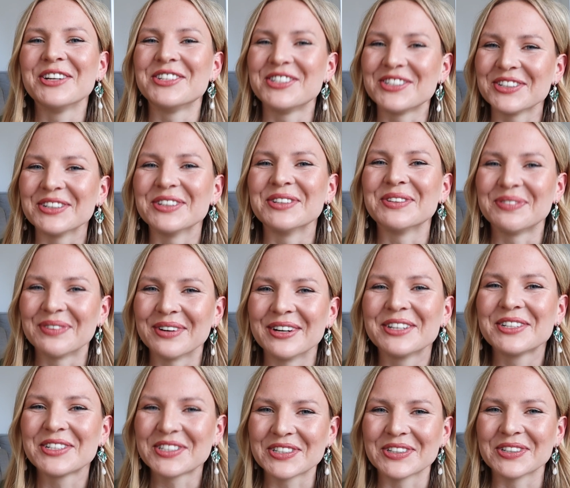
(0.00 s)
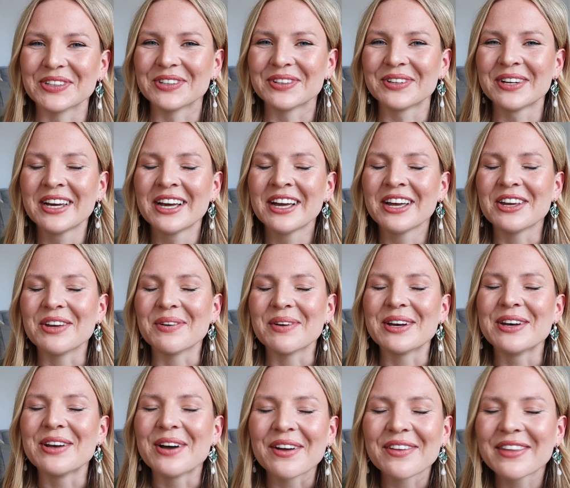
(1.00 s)
do want to. You are
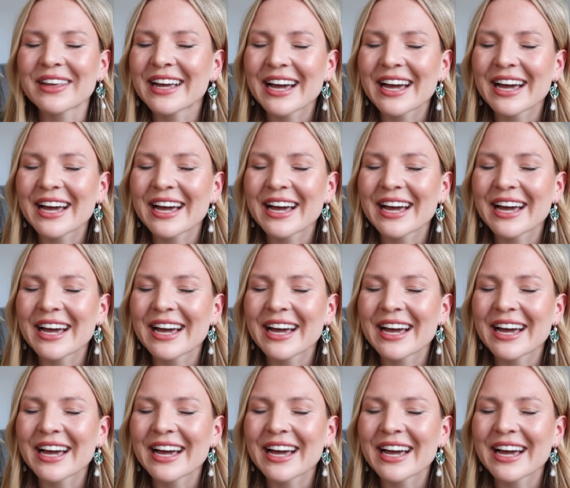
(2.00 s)
not the